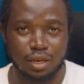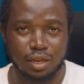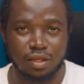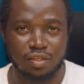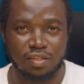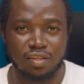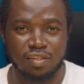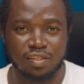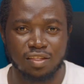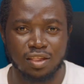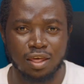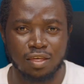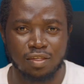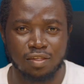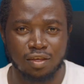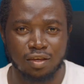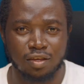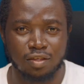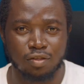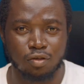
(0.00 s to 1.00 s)
This is the
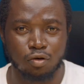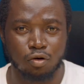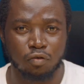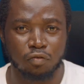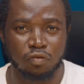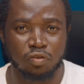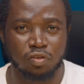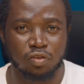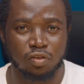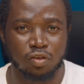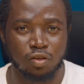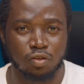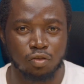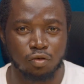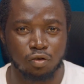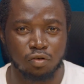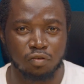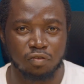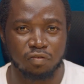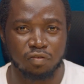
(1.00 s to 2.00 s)
6th of
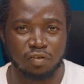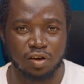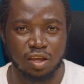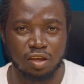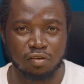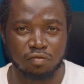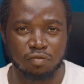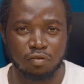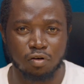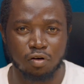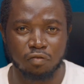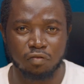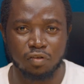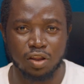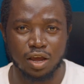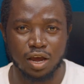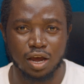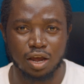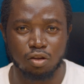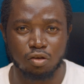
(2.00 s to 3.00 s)
season 5 of
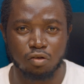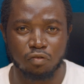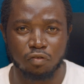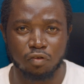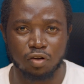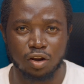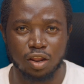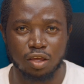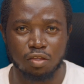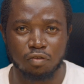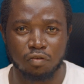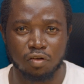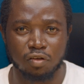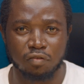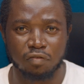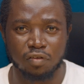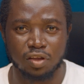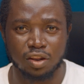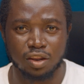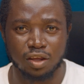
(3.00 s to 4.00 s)
the annual 40 Days for the
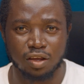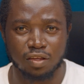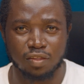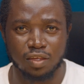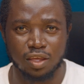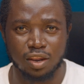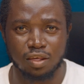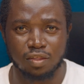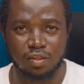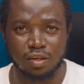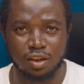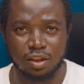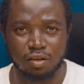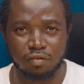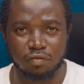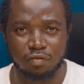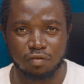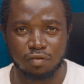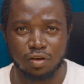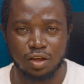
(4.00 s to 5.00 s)
FinTechs
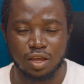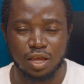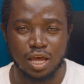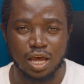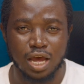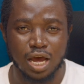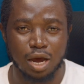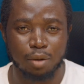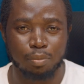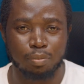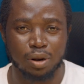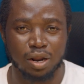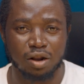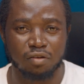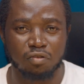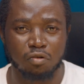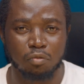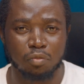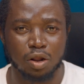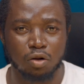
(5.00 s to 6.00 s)
initiative, a
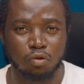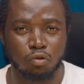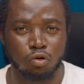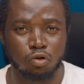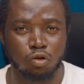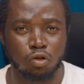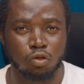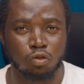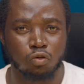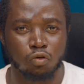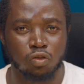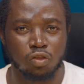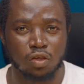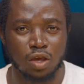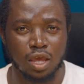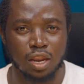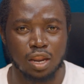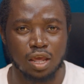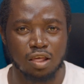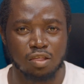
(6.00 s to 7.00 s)
platform that continues to
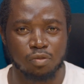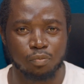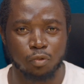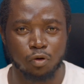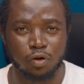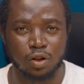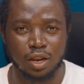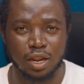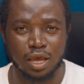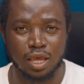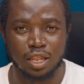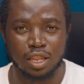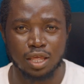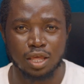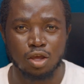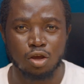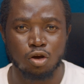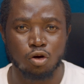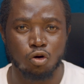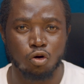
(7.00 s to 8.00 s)
shine a spotlight
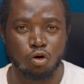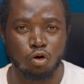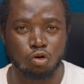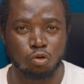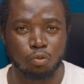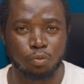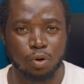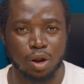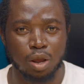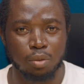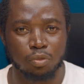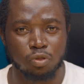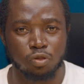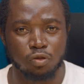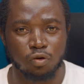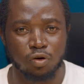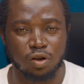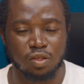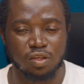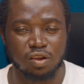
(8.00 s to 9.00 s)
on prime
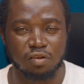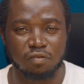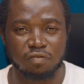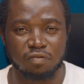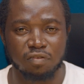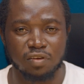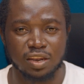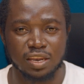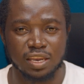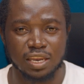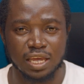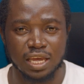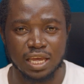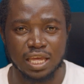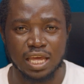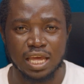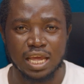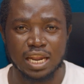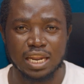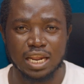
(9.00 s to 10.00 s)
stories in
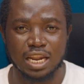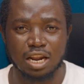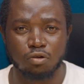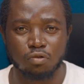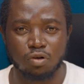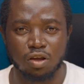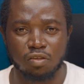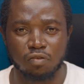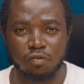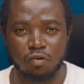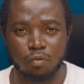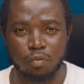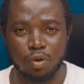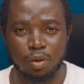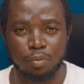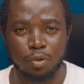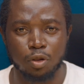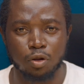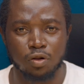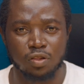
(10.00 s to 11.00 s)
FinTech that are
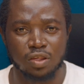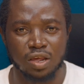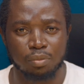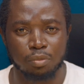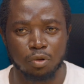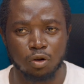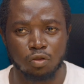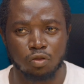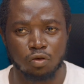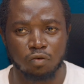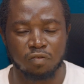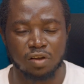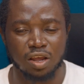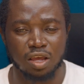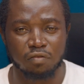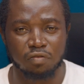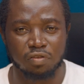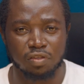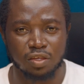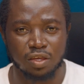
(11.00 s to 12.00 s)
transforming millions and millions of
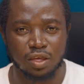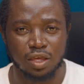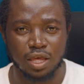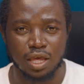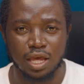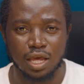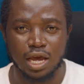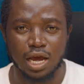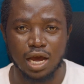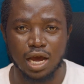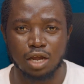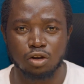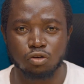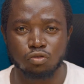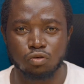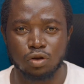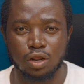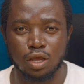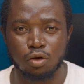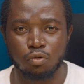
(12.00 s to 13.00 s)
lives. And
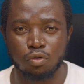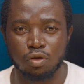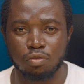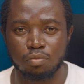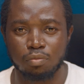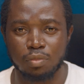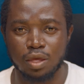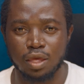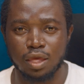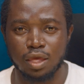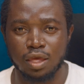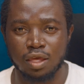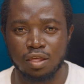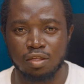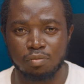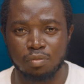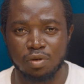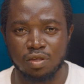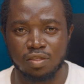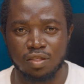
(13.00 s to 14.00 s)
today with me
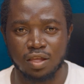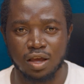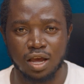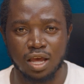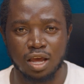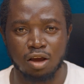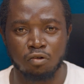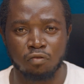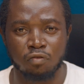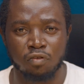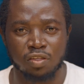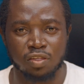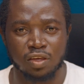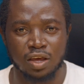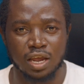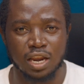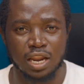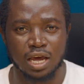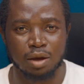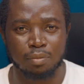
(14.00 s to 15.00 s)
is Mr. Elvis
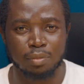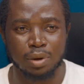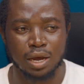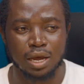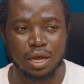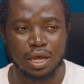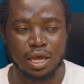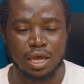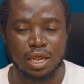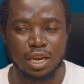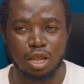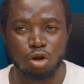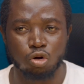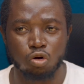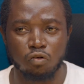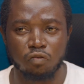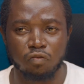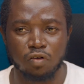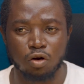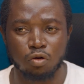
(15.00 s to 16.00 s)
Kadama, the
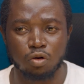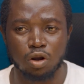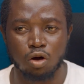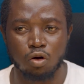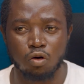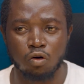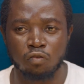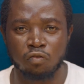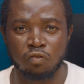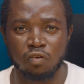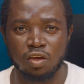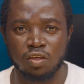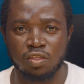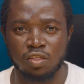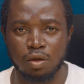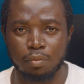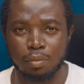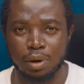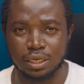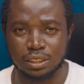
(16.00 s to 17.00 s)
co-founder of
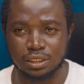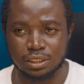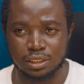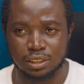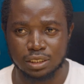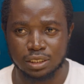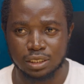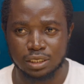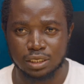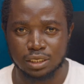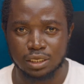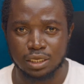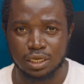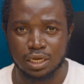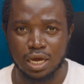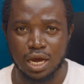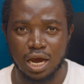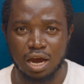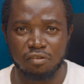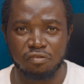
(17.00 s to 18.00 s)
Essymart,
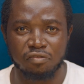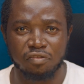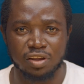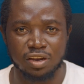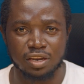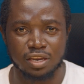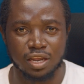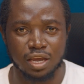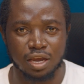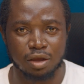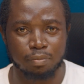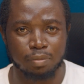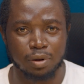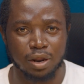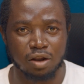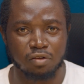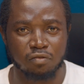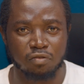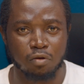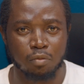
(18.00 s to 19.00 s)
a FinTech
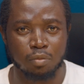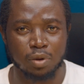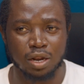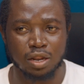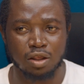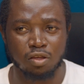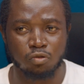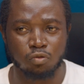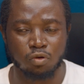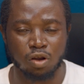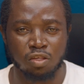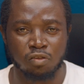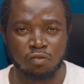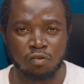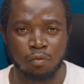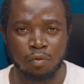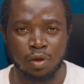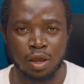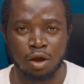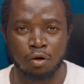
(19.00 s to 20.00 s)
platform that is
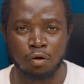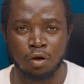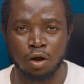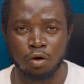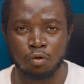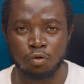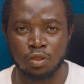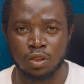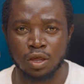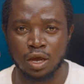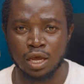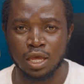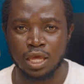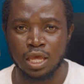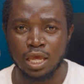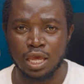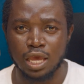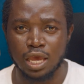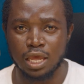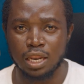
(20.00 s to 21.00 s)
transforming agriculture
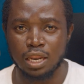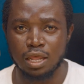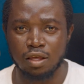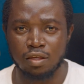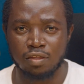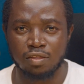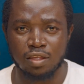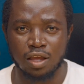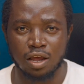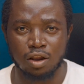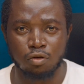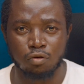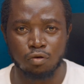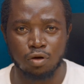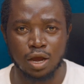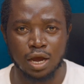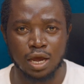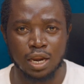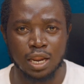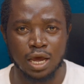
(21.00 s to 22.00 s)
in Eastern
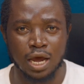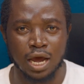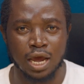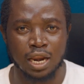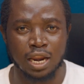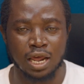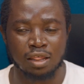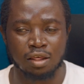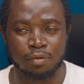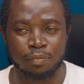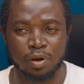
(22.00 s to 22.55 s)
Uganda and other